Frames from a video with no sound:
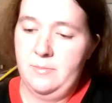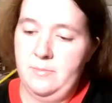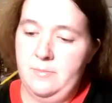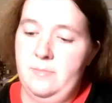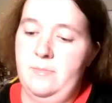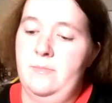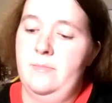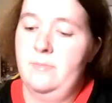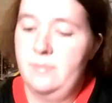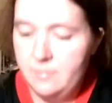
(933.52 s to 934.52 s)

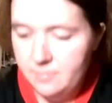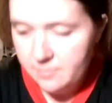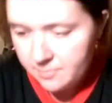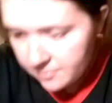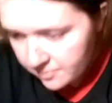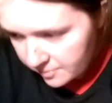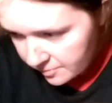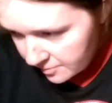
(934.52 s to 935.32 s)
(silence)